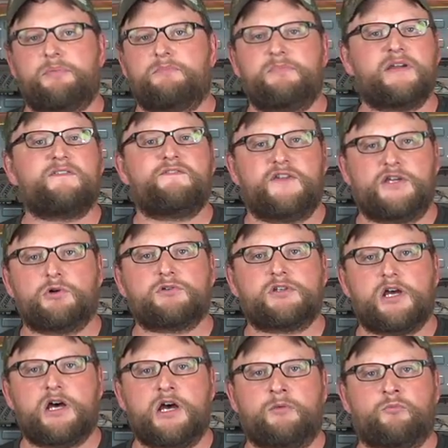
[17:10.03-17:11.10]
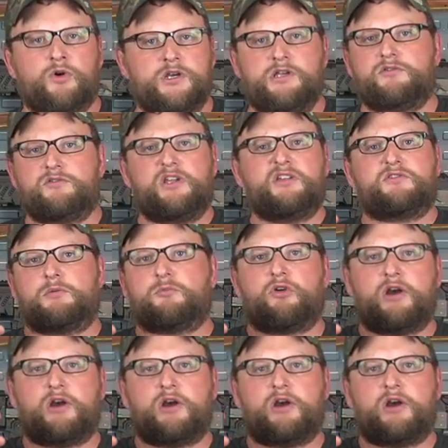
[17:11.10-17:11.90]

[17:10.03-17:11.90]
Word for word: of big field gun where you see some